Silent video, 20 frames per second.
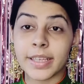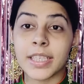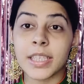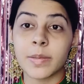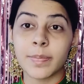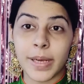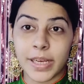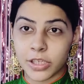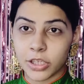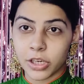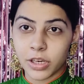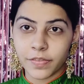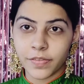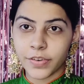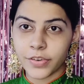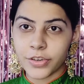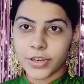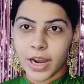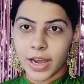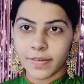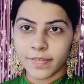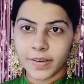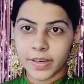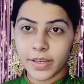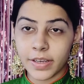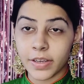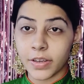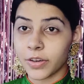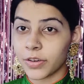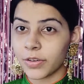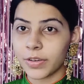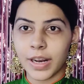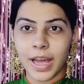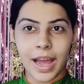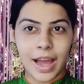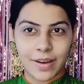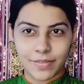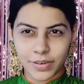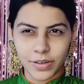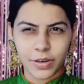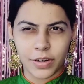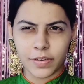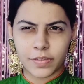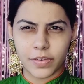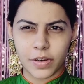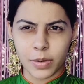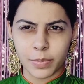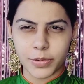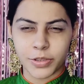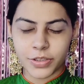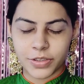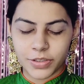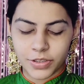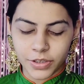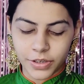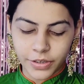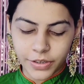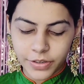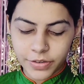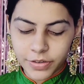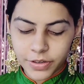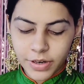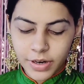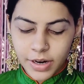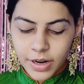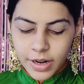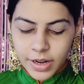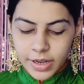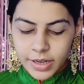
especially if you're traveling, you don't have a lot of options on you.